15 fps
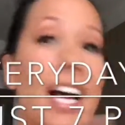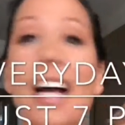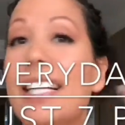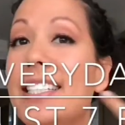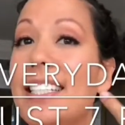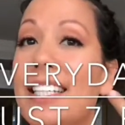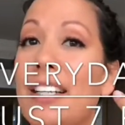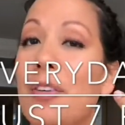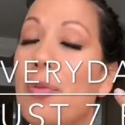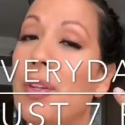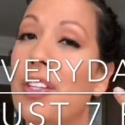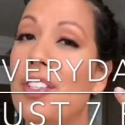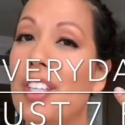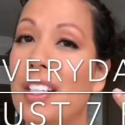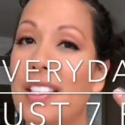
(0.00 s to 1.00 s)
I did it
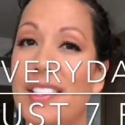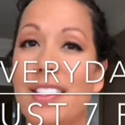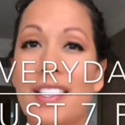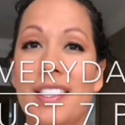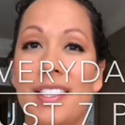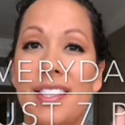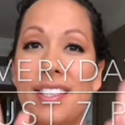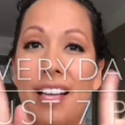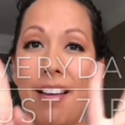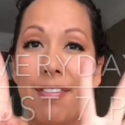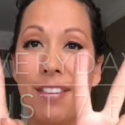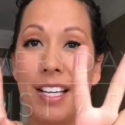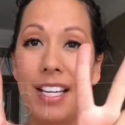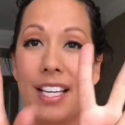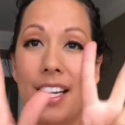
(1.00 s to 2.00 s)
with just
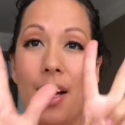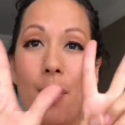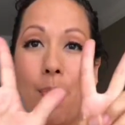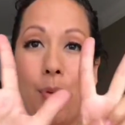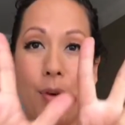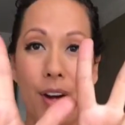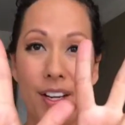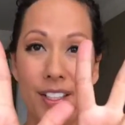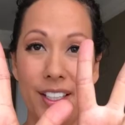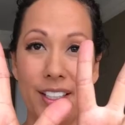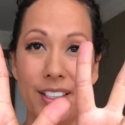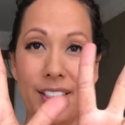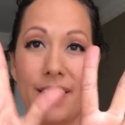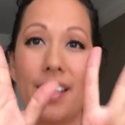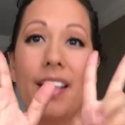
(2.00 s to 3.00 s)
7
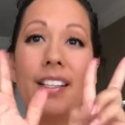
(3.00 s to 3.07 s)
products.